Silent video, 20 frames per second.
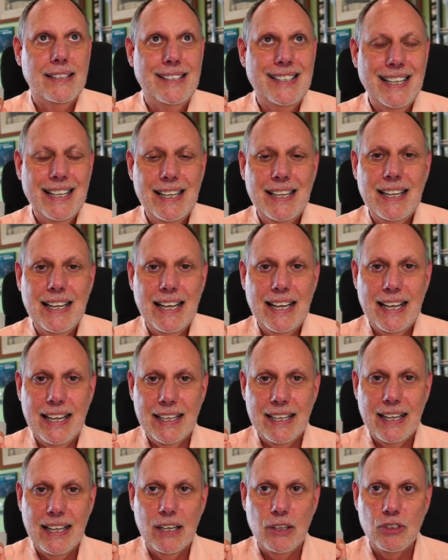did
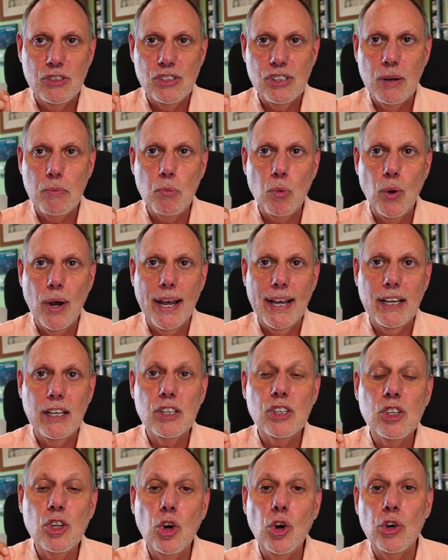it in some way
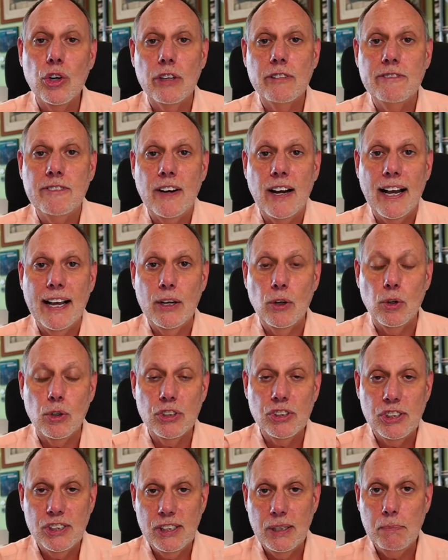glorify
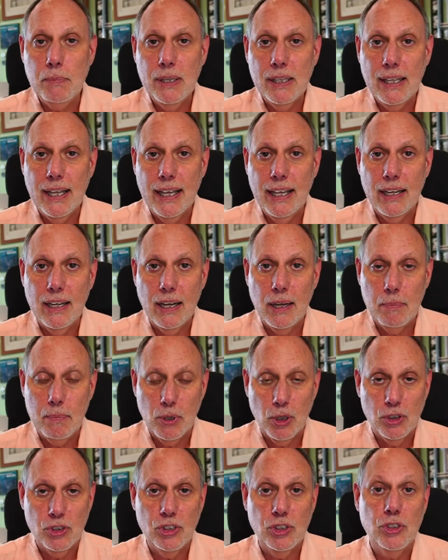or stimulate a
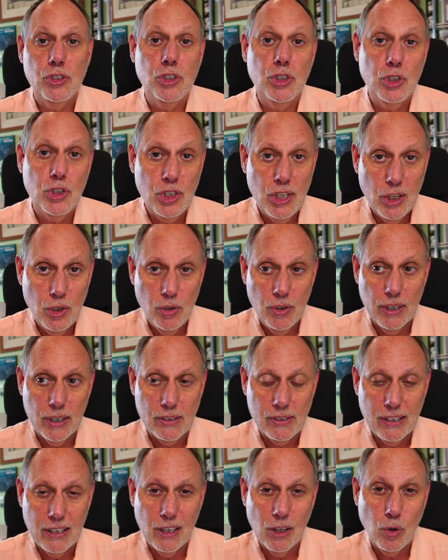person to do
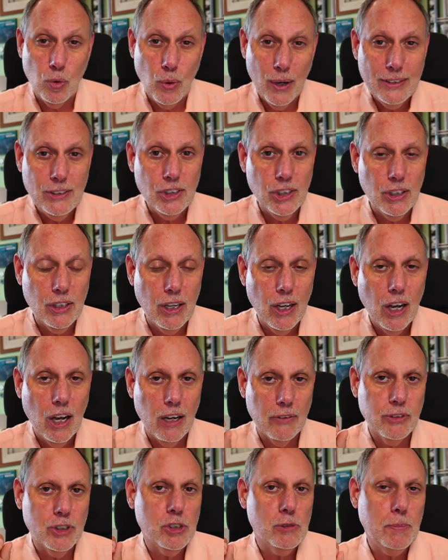this? And the question
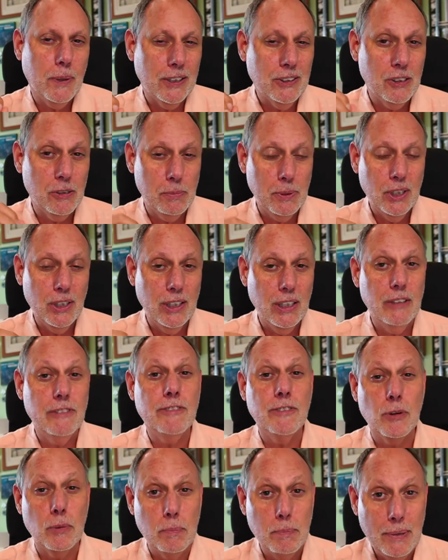of responsibility
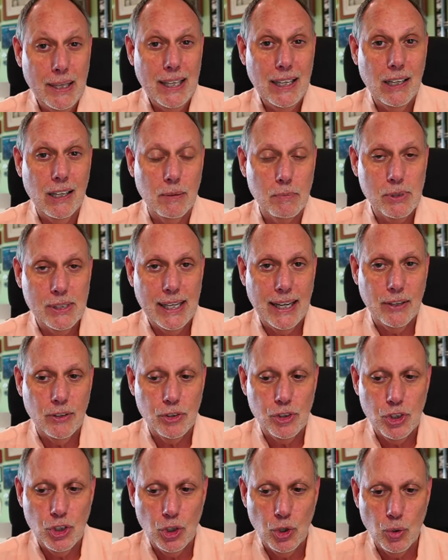for me comes
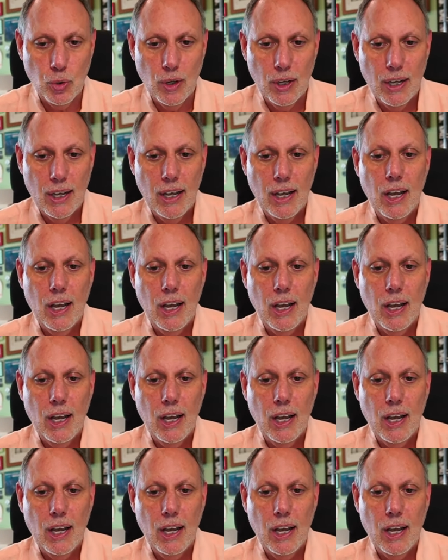down to